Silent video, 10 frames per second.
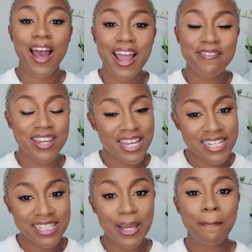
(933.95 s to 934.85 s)
5
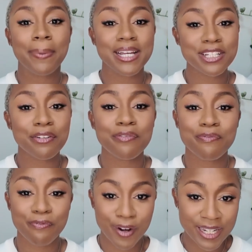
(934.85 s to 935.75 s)
easy
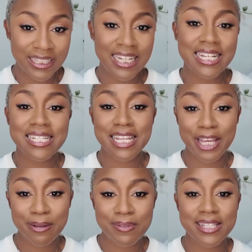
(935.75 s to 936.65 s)
budget-friendly
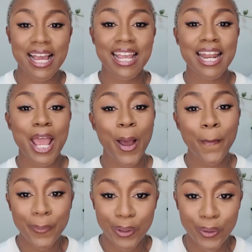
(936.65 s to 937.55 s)
tips that can
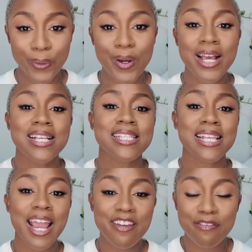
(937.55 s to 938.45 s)
help you
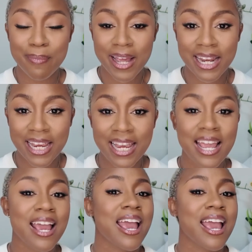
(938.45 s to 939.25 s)
save money